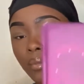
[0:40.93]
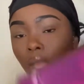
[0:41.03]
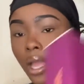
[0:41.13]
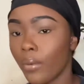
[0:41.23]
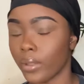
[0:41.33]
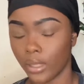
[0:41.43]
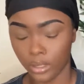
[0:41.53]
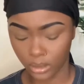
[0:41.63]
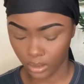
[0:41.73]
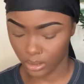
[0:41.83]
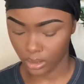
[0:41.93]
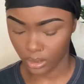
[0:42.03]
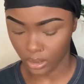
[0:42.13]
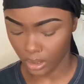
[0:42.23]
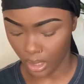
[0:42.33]
how it
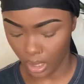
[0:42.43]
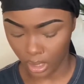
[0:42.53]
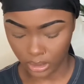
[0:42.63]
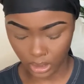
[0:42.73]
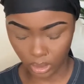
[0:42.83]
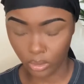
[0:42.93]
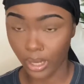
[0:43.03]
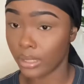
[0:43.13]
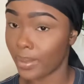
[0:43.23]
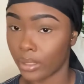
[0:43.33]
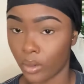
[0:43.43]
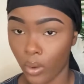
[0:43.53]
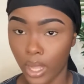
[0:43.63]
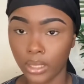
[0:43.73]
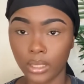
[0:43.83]
looks and tell you guys about the
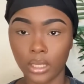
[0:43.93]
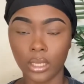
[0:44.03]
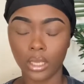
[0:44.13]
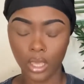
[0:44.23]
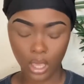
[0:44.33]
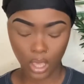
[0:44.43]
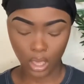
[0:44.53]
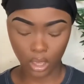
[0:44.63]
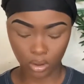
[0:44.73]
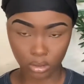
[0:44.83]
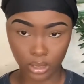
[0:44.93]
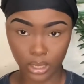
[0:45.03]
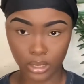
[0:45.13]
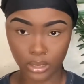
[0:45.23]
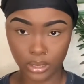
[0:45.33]
quality and all that
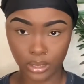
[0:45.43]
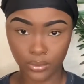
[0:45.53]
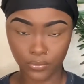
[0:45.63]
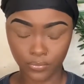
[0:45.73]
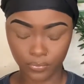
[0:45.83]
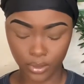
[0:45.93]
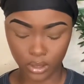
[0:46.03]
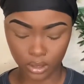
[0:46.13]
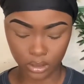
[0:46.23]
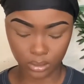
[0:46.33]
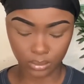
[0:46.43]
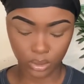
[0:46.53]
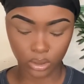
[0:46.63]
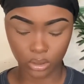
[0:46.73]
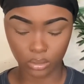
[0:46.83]
good stuff.
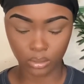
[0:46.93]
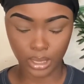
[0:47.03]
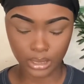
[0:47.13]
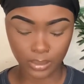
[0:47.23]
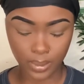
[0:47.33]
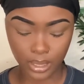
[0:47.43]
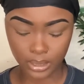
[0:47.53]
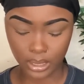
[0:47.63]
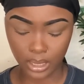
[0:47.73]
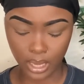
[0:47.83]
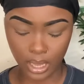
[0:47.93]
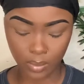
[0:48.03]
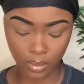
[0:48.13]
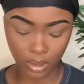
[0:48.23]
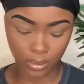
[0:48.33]
So that's the box that it came
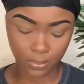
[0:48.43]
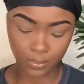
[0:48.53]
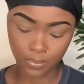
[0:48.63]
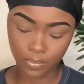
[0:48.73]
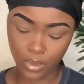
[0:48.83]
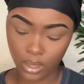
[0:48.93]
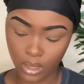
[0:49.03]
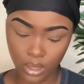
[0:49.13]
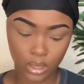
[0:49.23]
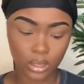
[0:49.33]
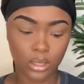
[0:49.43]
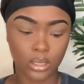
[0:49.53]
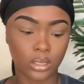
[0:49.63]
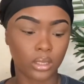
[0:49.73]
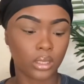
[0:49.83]
in.
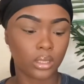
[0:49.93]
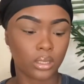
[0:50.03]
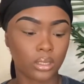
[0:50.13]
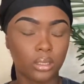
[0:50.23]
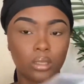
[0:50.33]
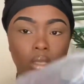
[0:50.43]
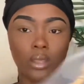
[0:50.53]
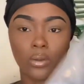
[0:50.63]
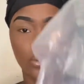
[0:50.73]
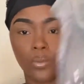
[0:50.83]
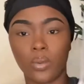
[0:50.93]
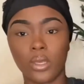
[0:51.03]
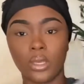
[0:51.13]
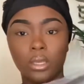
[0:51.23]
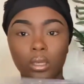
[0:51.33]
This is the
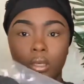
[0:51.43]
wig,